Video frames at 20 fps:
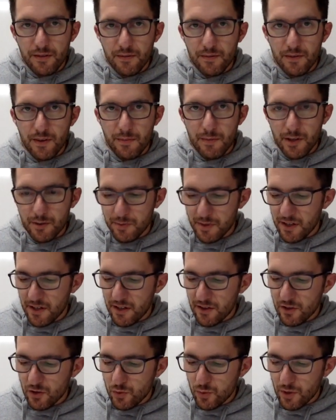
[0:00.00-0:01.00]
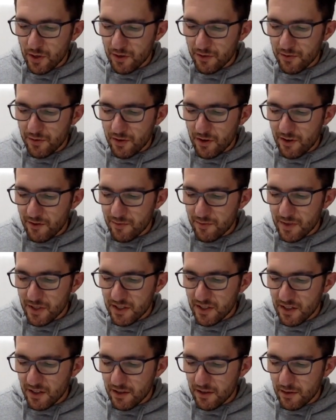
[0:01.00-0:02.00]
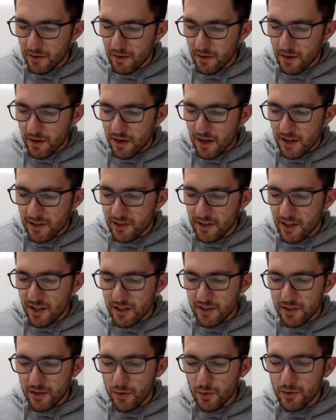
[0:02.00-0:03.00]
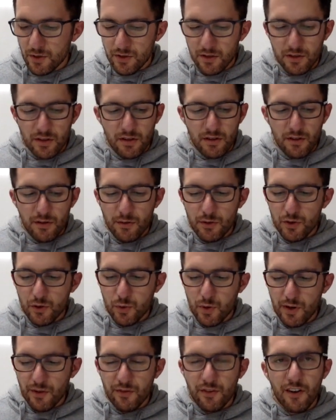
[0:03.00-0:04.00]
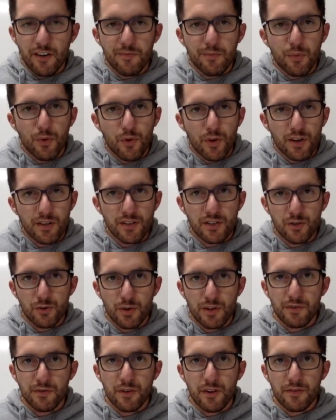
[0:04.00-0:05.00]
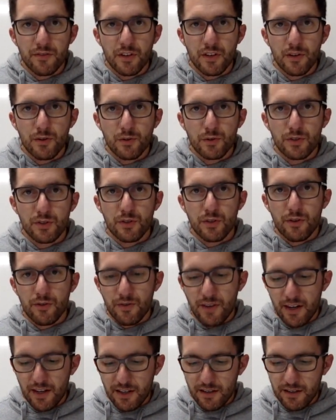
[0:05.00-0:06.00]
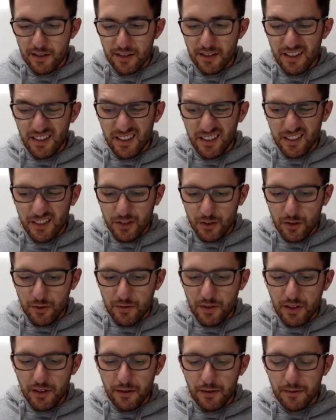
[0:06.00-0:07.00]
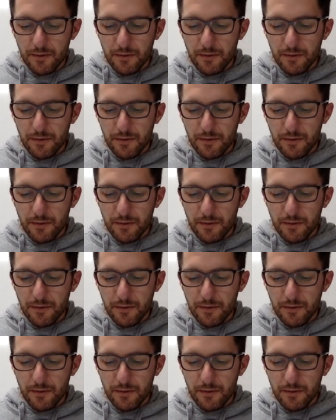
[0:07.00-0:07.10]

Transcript: there must be another 25 missing. And so that tells us that there were 25 boys and 25 girls surveyed in this survey.